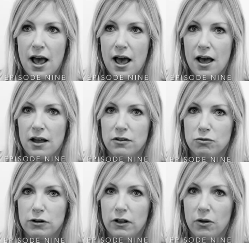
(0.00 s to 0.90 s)

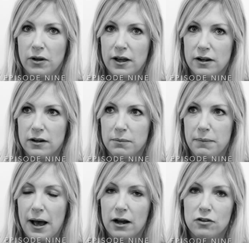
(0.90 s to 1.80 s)
and relocated
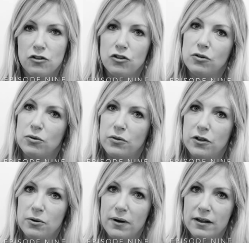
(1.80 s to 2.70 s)
back to the
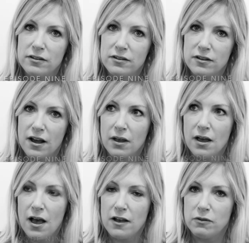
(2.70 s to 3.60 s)
US
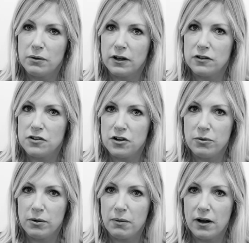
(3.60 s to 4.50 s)
and have been
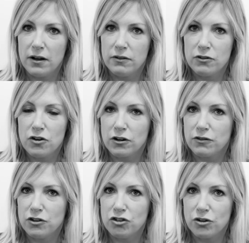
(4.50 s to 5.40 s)
continuing my
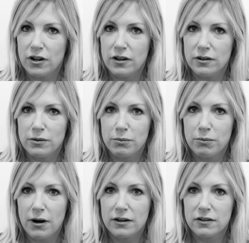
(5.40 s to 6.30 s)
photography journey and
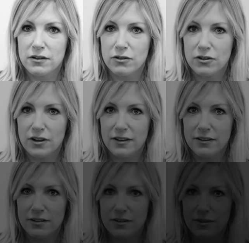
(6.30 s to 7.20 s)
practice ever since.